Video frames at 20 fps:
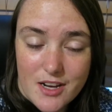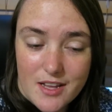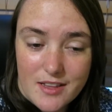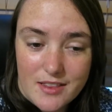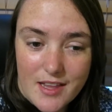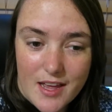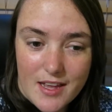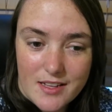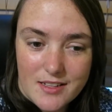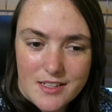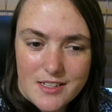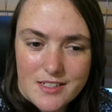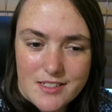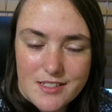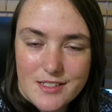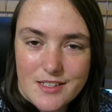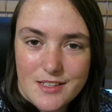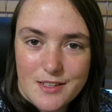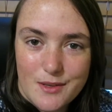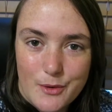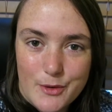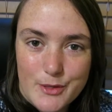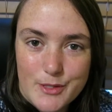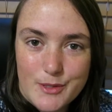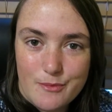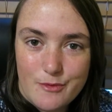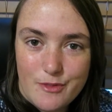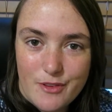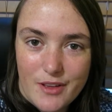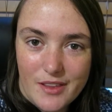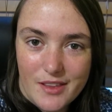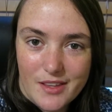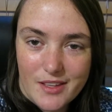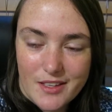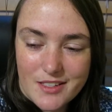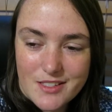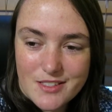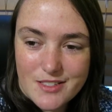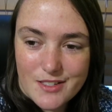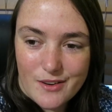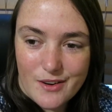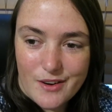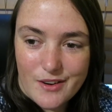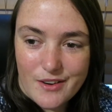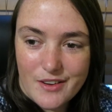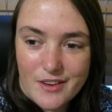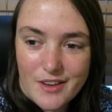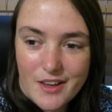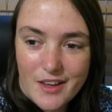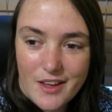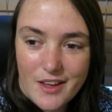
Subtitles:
and that is an awesome feeling. So